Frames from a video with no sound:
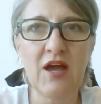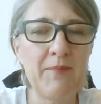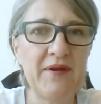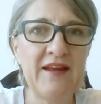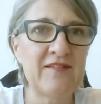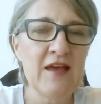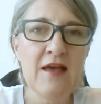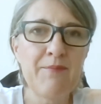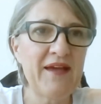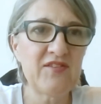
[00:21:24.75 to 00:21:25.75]
companies
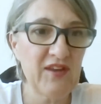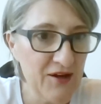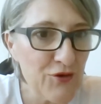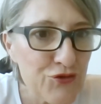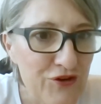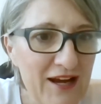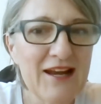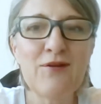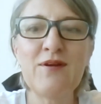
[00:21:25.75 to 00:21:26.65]
based in Australia.